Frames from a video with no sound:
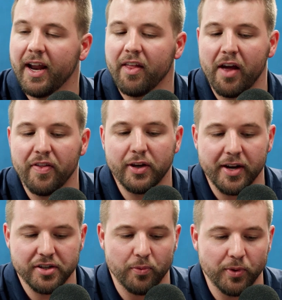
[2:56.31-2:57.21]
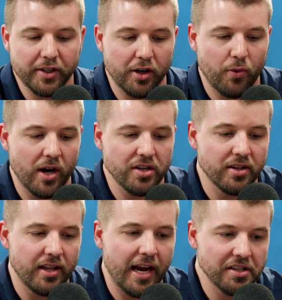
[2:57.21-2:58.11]
And I think you asked a really good
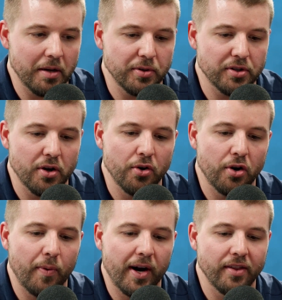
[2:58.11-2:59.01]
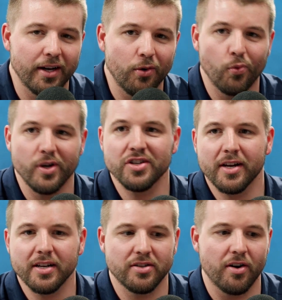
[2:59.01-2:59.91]
question in the last episode around when should
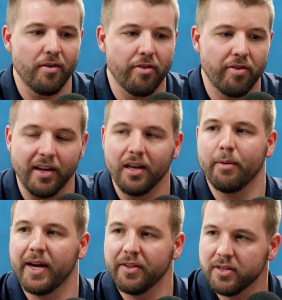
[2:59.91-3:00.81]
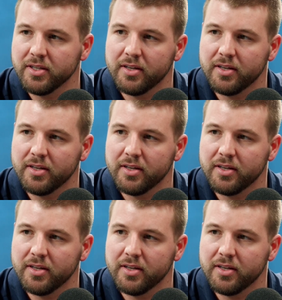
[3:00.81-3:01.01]
I start thinking about this